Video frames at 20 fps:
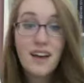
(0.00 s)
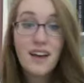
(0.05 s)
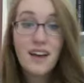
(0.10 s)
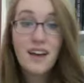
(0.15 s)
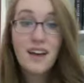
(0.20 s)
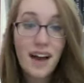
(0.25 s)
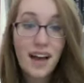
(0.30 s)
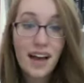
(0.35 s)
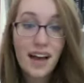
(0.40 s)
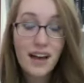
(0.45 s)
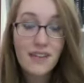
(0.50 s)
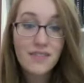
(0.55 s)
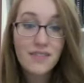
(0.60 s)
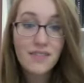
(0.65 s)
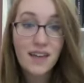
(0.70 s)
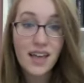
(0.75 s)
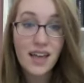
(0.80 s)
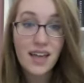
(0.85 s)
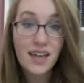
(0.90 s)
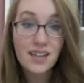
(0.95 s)
I have
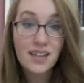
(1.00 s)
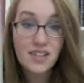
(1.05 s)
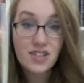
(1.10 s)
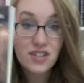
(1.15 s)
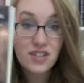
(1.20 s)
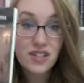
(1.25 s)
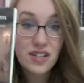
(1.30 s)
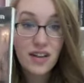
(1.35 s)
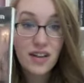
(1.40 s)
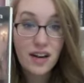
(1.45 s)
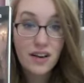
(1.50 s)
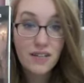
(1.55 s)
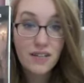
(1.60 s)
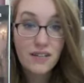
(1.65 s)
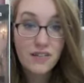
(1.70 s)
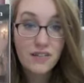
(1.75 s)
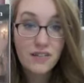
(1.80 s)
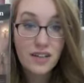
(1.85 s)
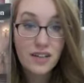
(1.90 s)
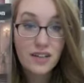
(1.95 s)
a history of the
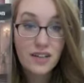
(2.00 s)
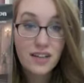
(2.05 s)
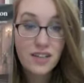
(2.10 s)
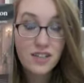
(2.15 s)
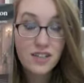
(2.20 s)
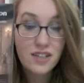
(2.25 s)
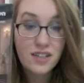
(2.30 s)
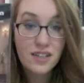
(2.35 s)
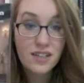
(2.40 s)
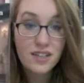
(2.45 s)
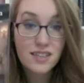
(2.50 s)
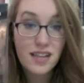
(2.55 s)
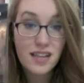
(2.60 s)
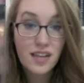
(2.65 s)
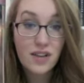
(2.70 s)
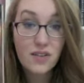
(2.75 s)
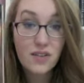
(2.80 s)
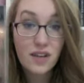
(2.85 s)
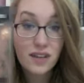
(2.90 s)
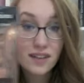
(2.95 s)
Frick collection because I
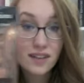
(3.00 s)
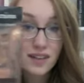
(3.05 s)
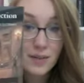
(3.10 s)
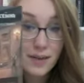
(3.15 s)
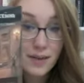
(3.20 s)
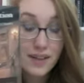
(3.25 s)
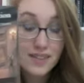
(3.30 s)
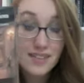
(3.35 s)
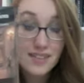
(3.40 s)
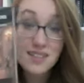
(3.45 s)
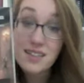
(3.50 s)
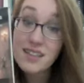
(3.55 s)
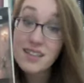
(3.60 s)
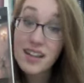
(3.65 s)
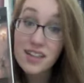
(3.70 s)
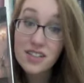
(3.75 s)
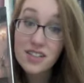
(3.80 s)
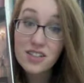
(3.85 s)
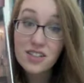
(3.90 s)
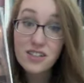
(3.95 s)
knew nothing about this
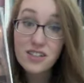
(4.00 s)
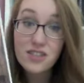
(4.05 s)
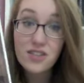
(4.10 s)
collector.